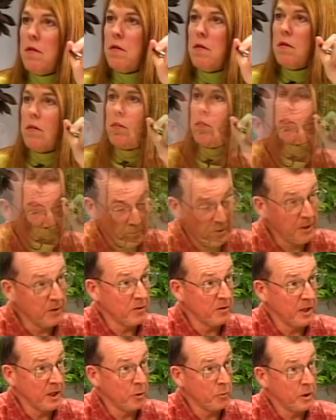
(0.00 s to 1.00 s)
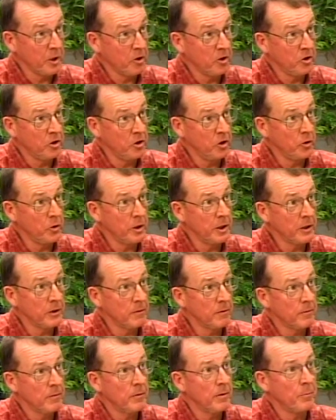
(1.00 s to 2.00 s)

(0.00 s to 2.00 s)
didn't think we could do it,